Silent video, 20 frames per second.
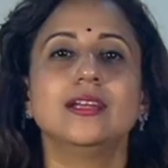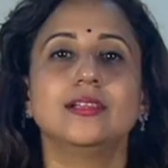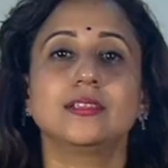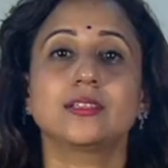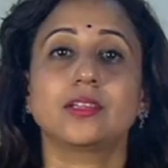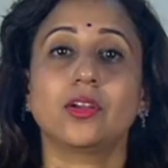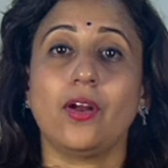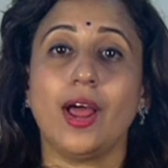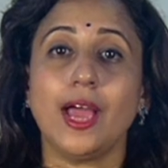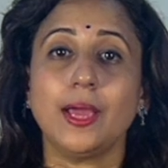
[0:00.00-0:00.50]

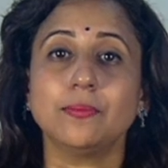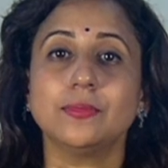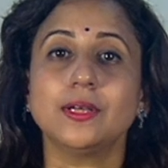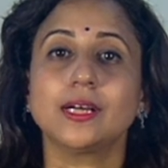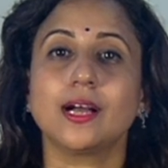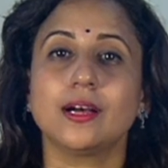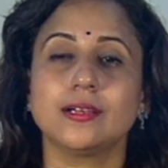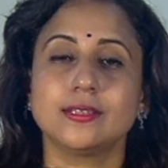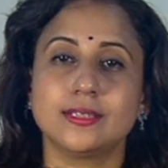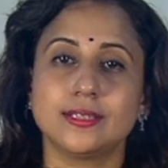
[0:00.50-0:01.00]
describe
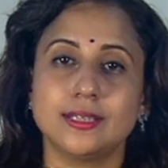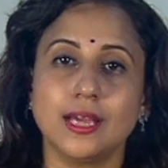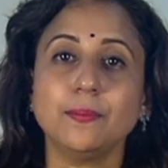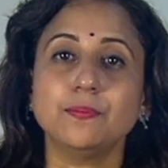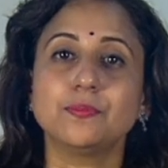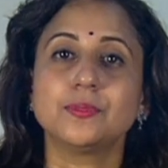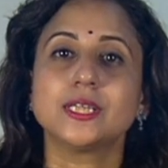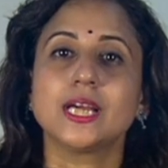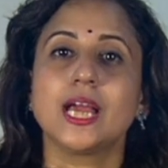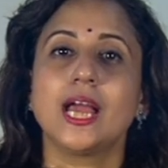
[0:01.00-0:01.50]
the
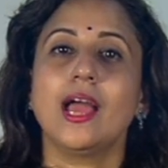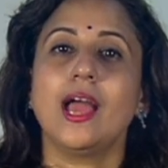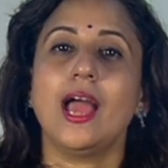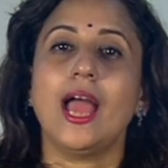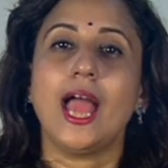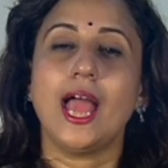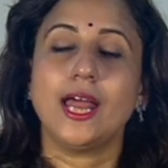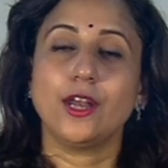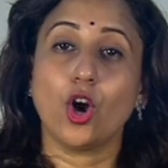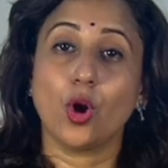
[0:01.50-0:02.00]
concept
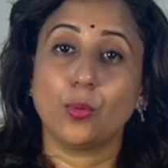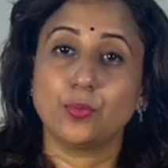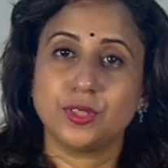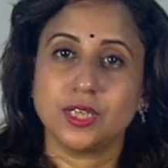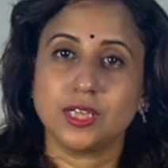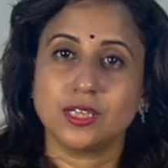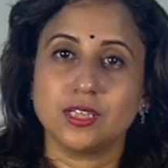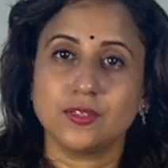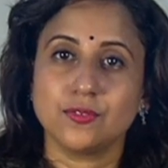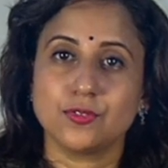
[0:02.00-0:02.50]
and
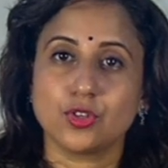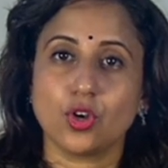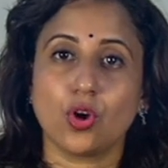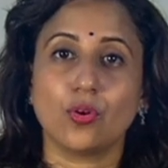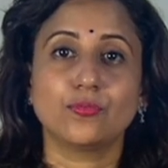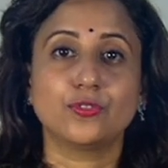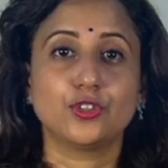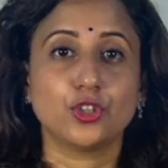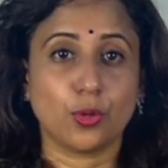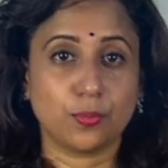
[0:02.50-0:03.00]
objectives
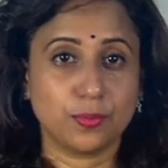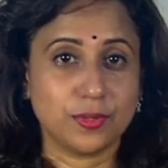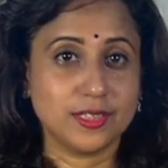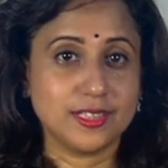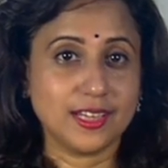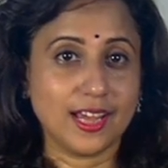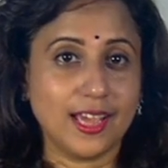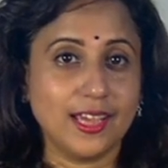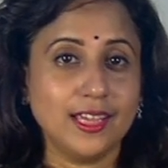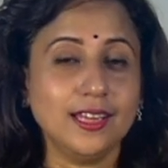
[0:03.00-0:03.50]
of job
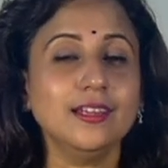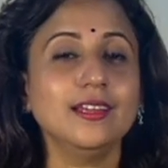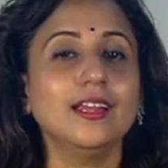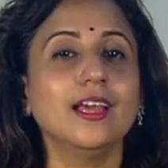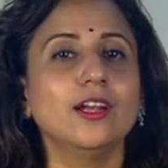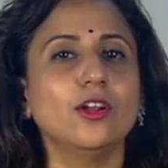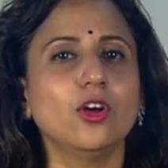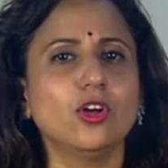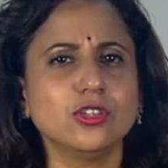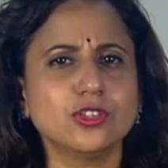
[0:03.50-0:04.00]
design
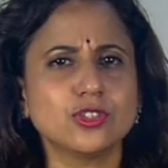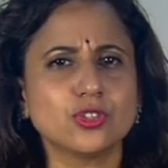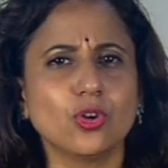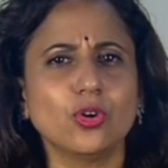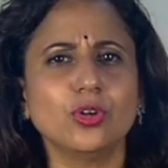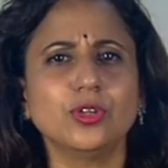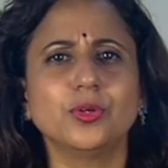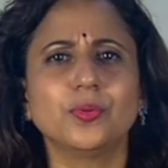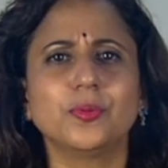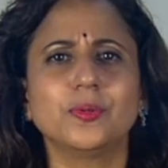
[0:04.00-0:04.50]
and
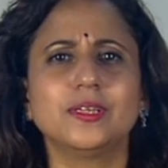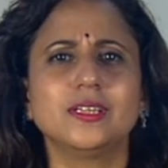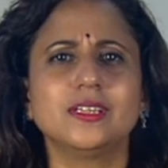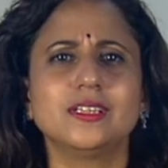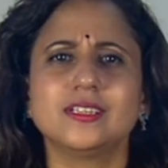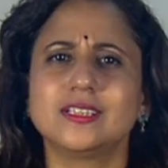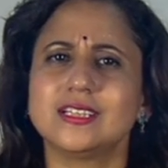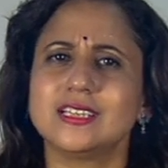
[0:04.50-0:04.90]
also you will